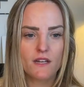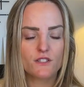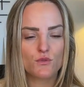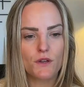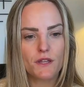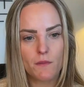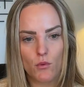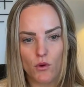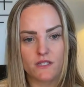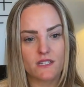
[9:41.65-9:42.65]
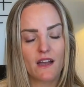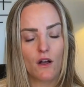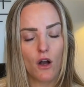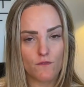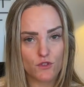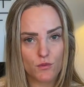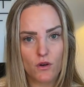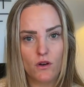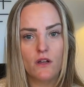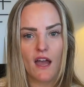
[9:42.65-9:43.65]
And it's really important to get comfortable